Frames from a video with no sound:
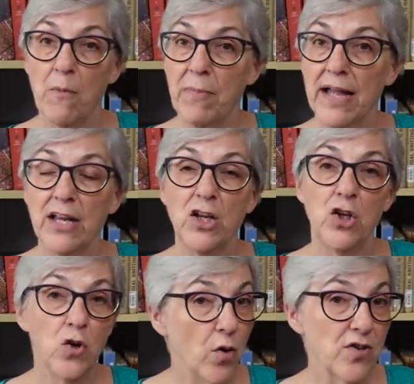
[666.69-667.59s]
but
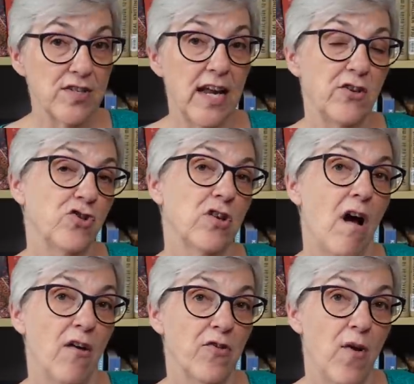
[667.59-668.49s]
your state should
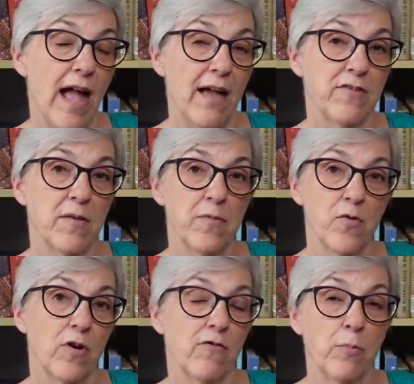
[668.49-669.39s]
also have some
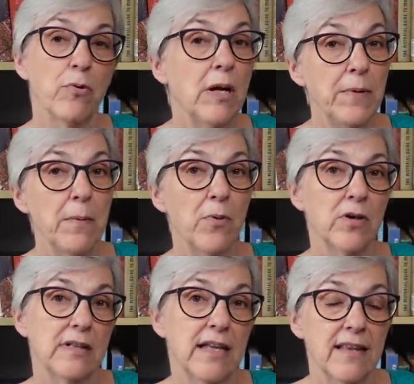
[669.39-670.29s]
sort of a premium
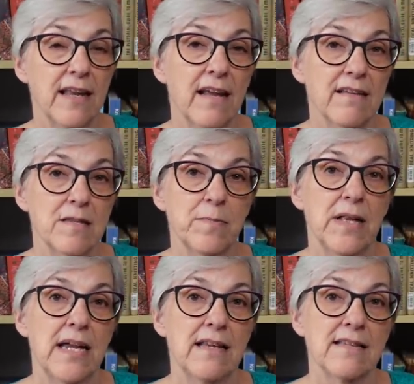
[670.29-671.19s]
booklet that
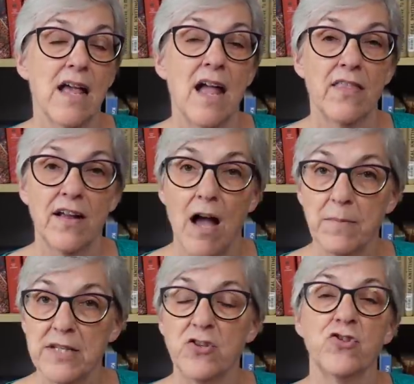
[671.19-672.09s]
explains the
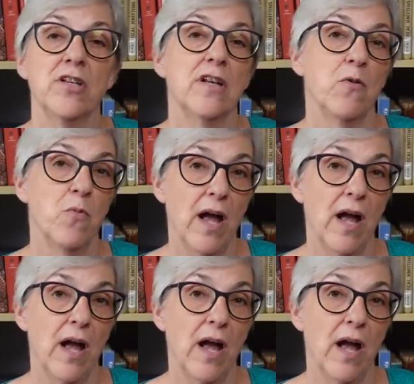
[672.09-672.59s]
competition